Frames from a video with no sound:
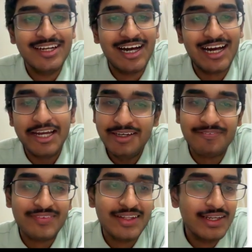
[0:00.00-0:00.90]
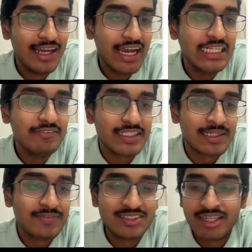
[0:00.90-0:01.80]
hi. Anyways,
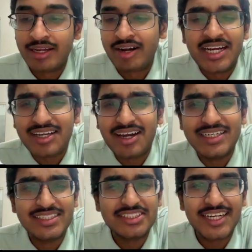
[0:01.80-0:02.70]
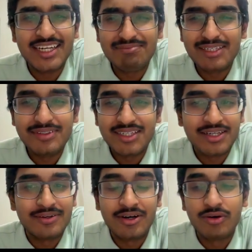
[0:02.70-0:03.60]
like write hi in the chat maybe. I
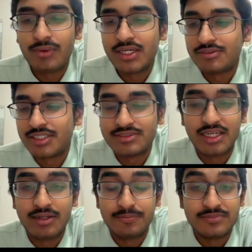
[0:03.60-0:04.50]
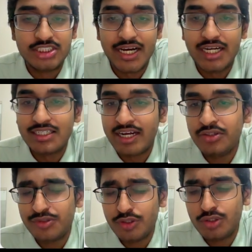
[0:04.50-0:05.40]
don't. Oh, whatever. Chat. I
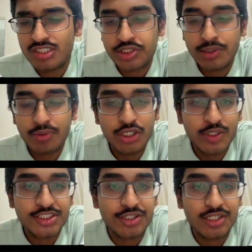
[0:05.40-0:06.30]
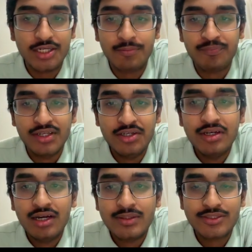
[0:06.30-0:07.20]
used to stream on Twitch earlier,
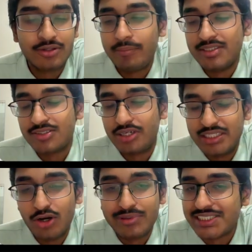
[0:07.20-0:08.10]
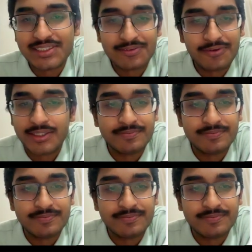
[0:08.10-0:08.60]
so I mean, sorry, comments. Okay.